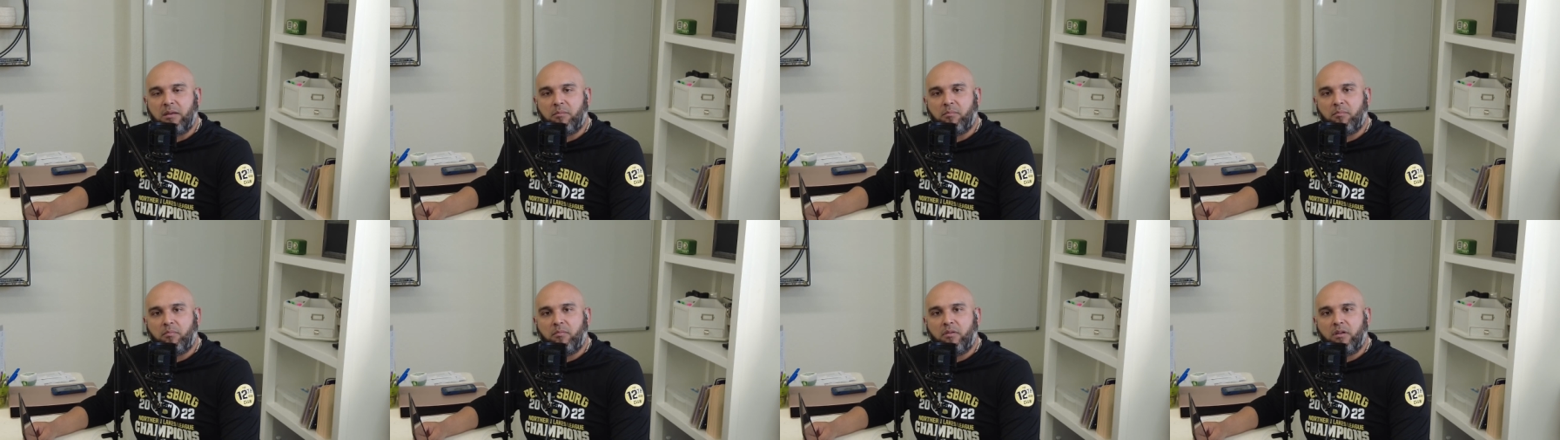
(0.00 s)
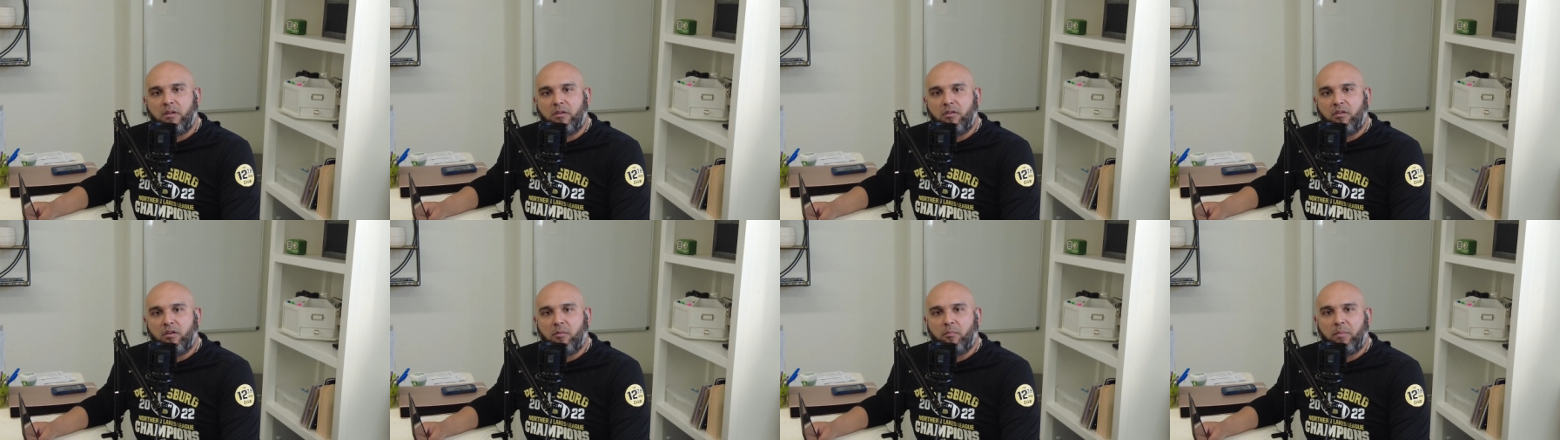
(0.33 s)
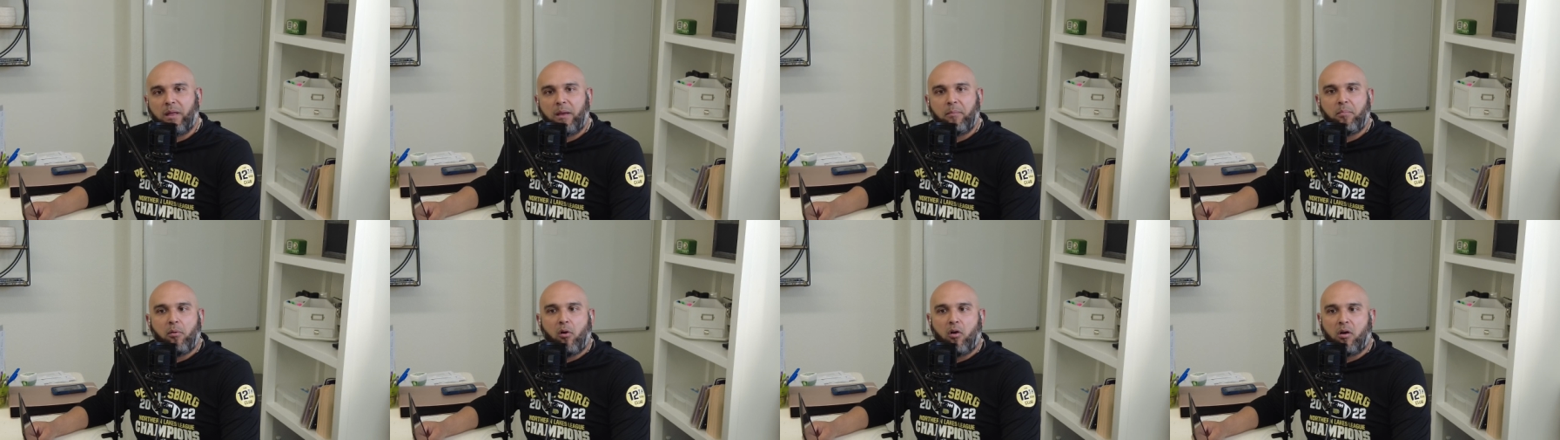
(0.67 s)
you know, you can play
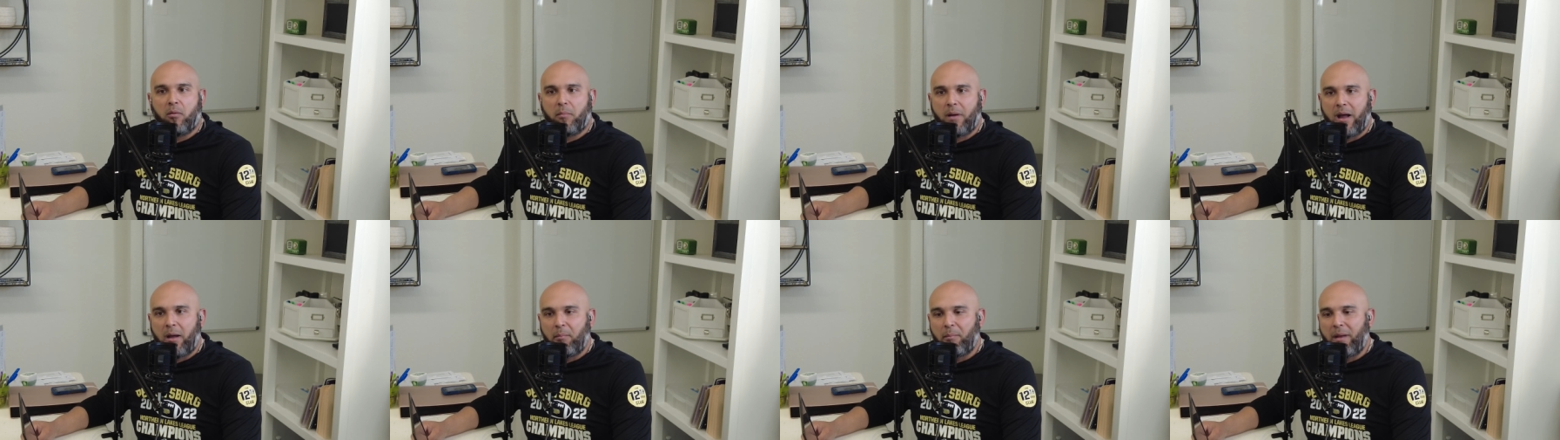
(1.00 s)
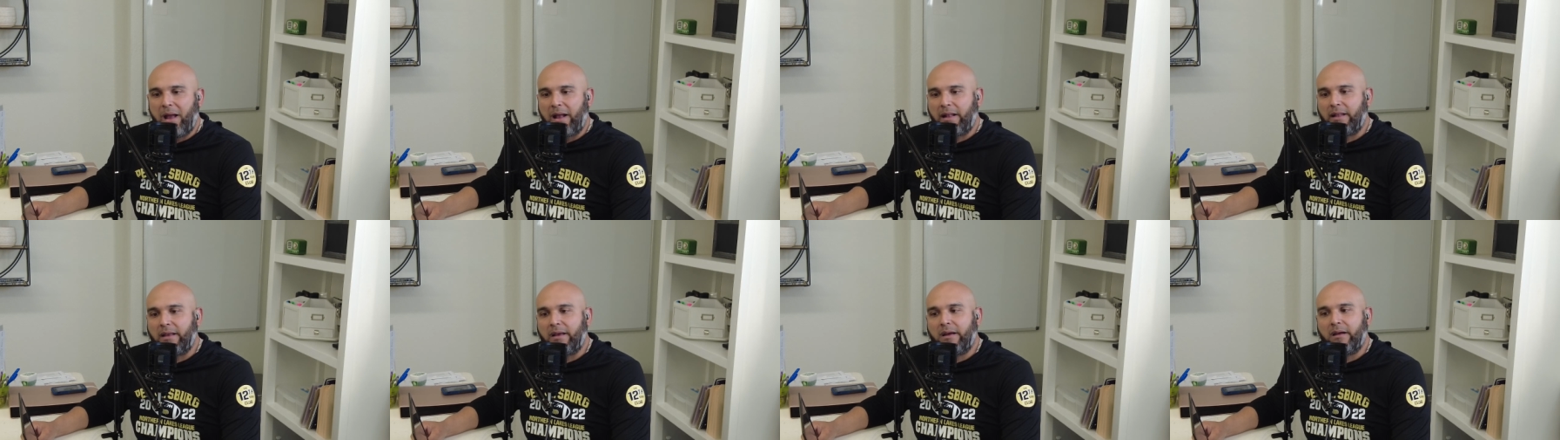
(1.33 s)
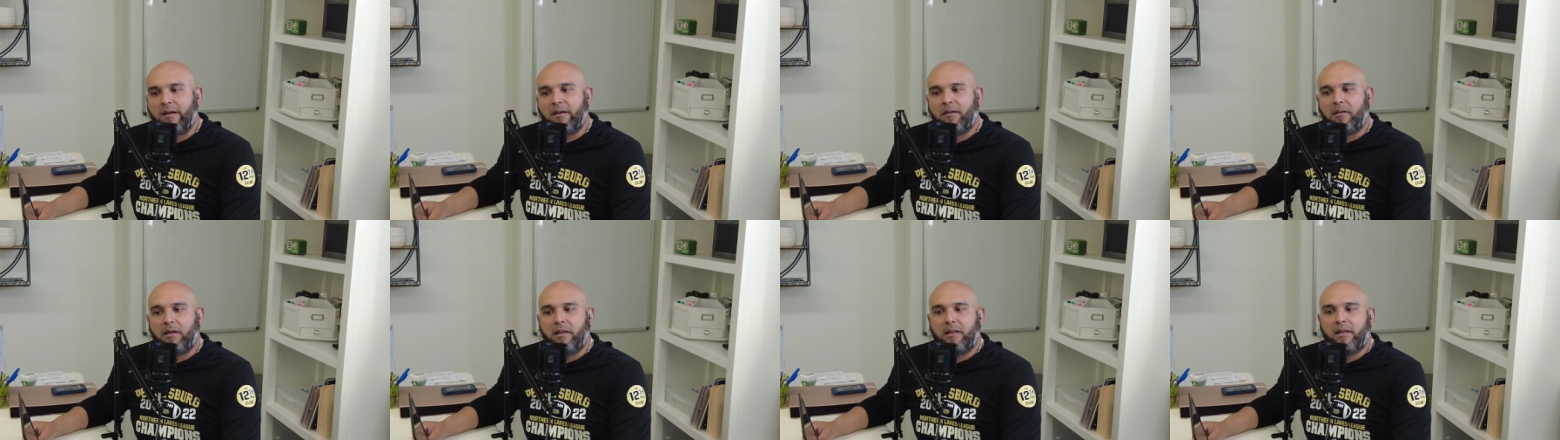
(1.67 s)
Pokemon back
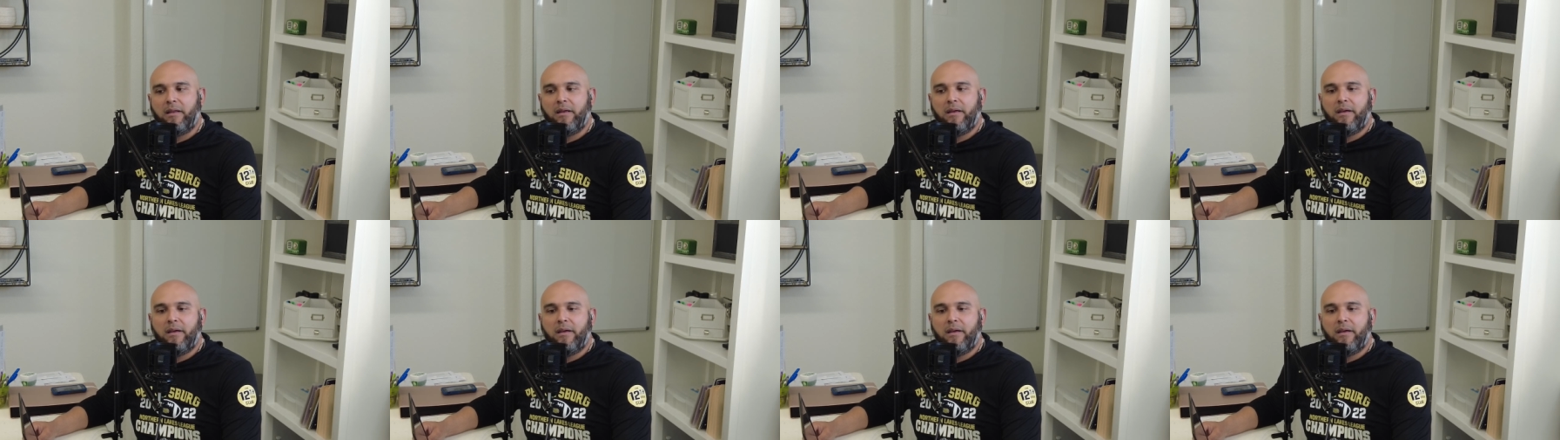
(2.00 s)
there, and,